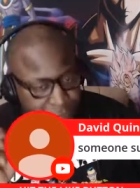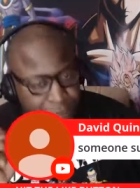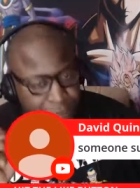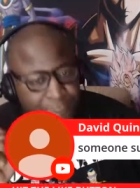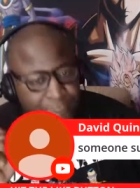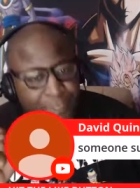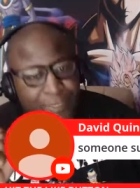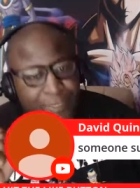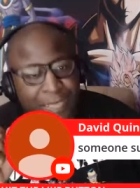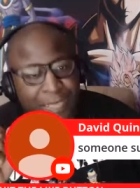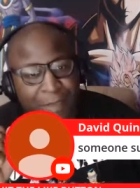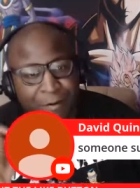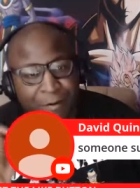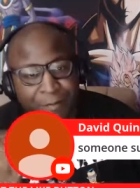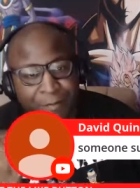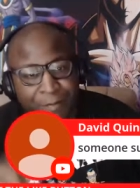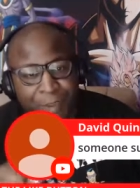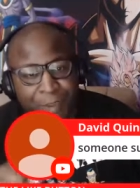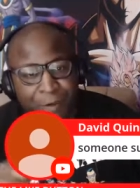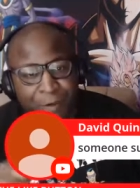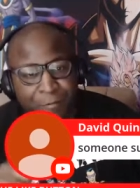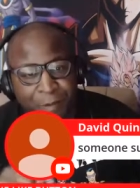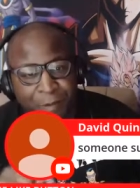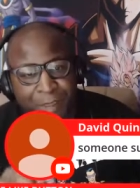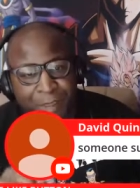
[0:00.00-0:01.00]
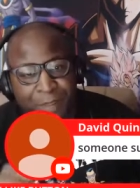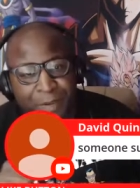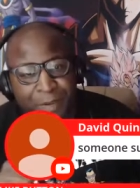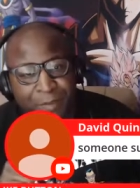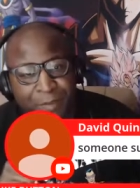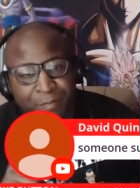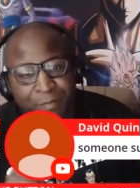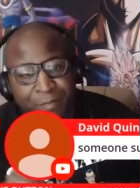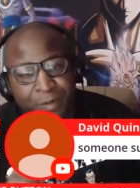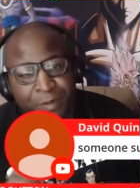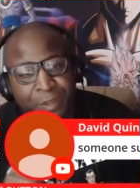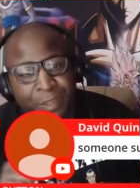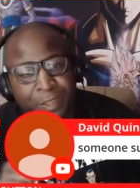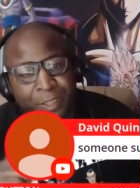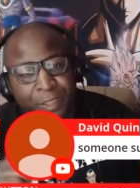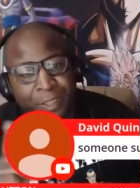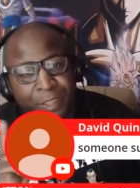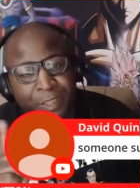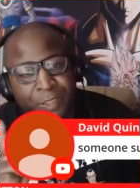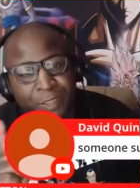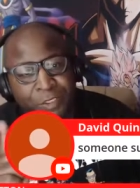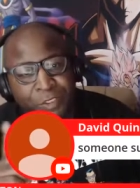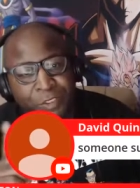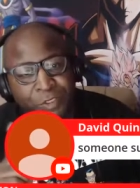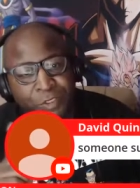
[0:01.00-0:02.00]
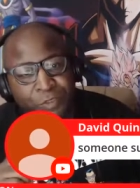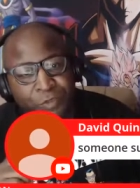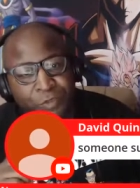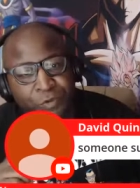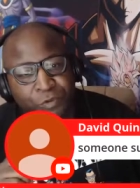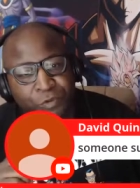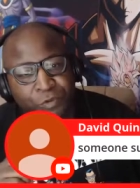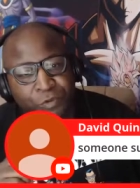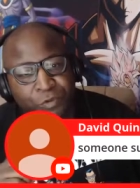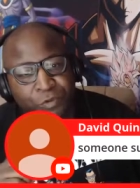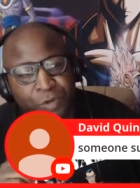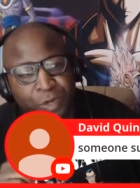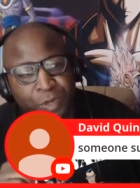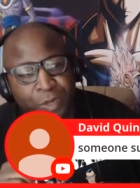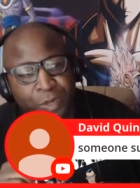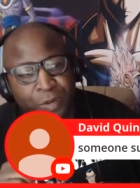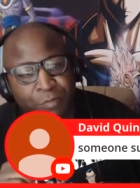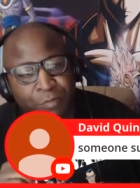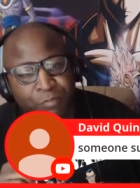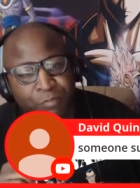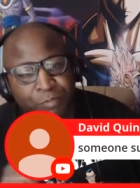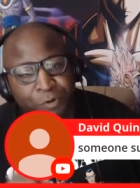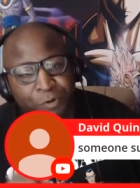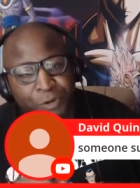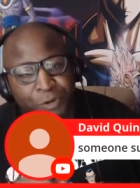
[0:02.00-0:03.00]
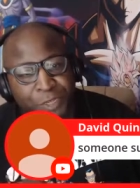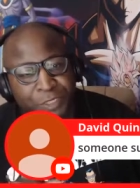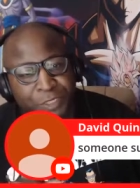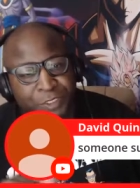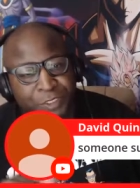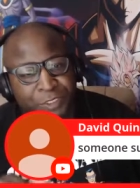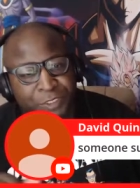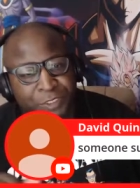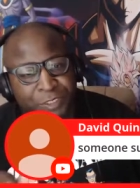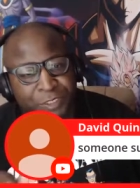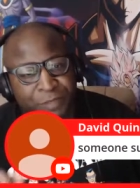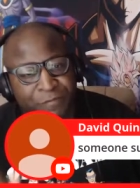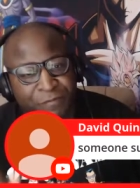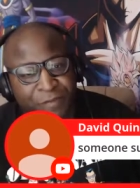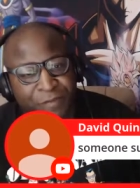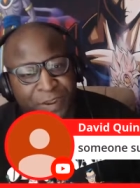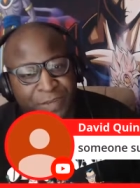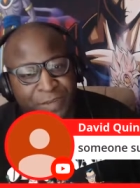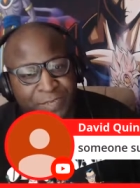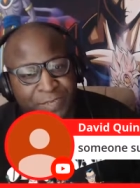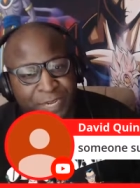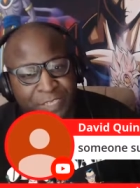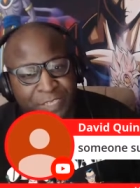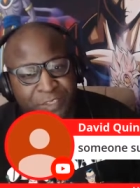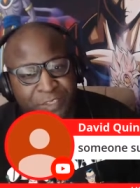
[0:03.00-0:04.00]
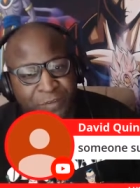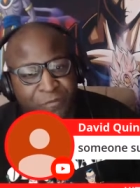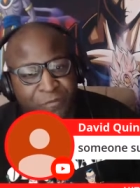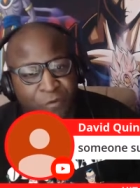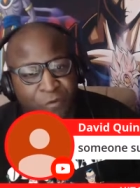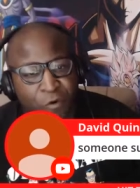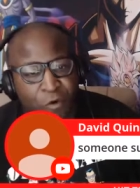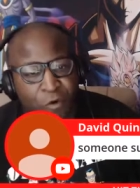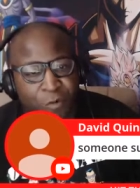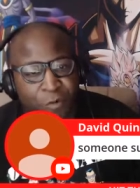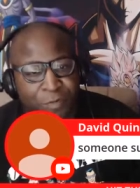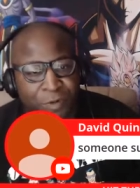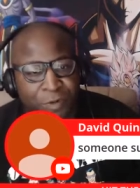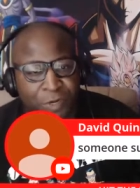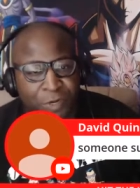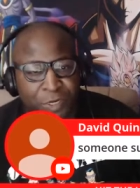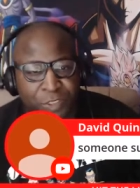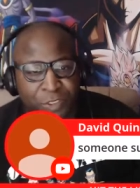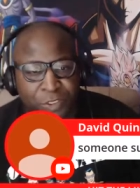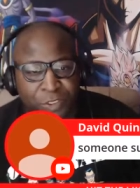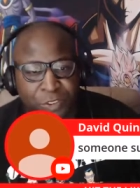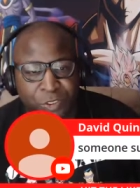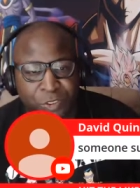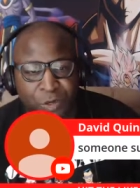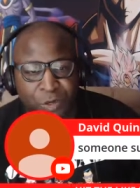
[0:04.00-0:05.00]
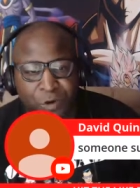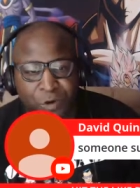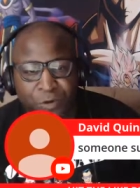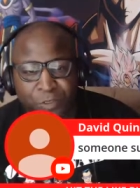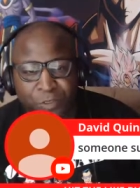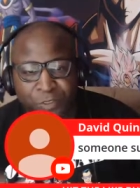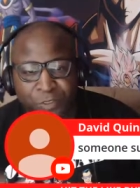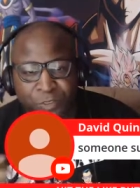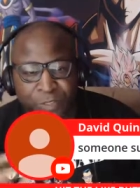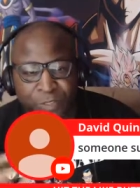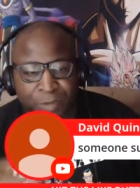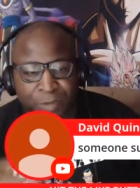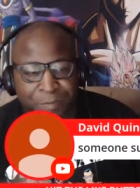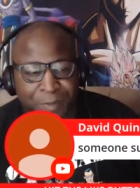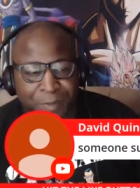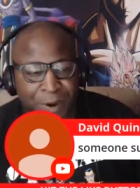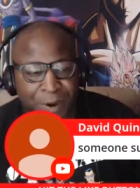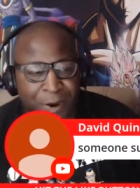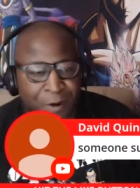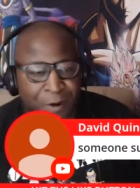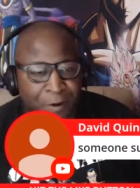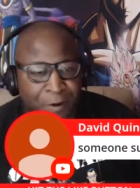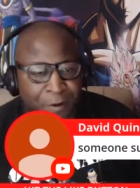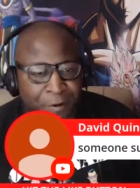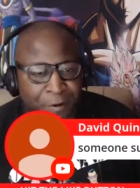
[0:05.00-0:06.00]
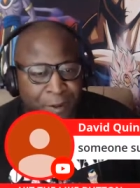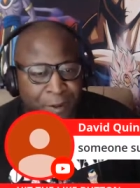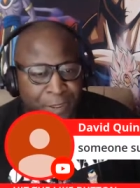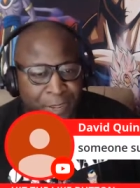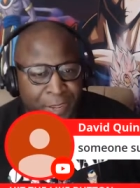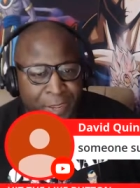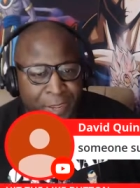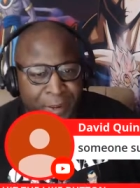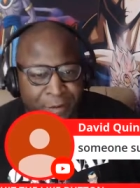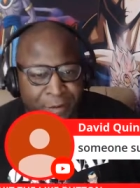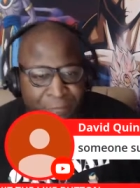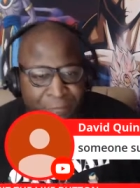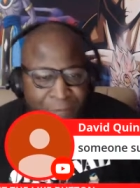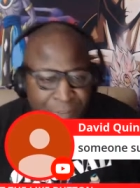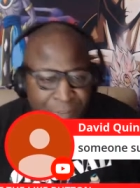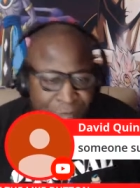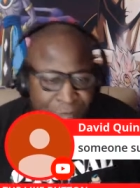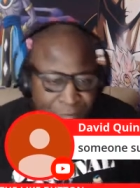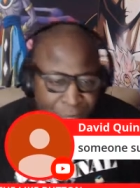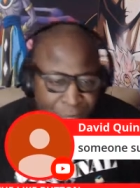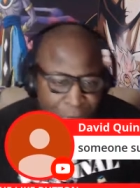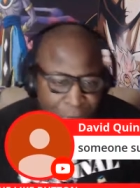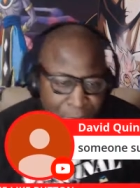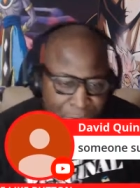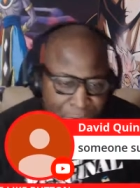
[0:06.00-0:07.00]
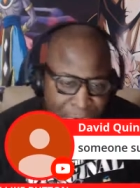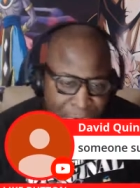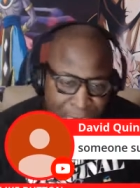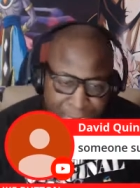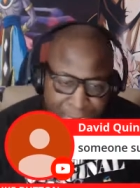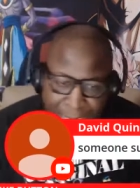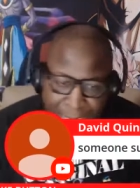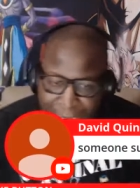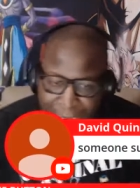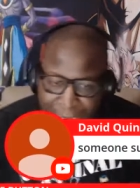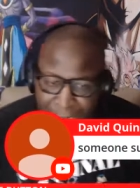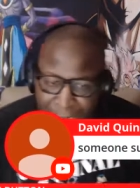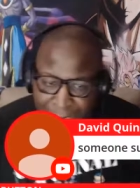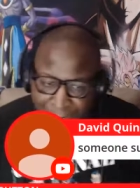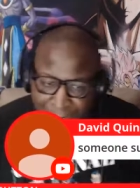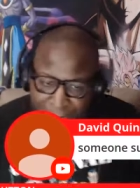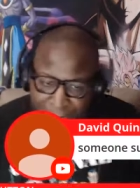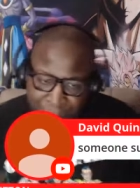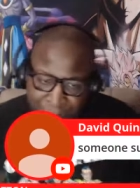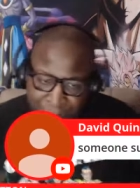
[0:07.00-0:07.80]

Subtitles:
That would be a way to bridge the Fantastic Four because the Submariner and Invisible Woman got that kind of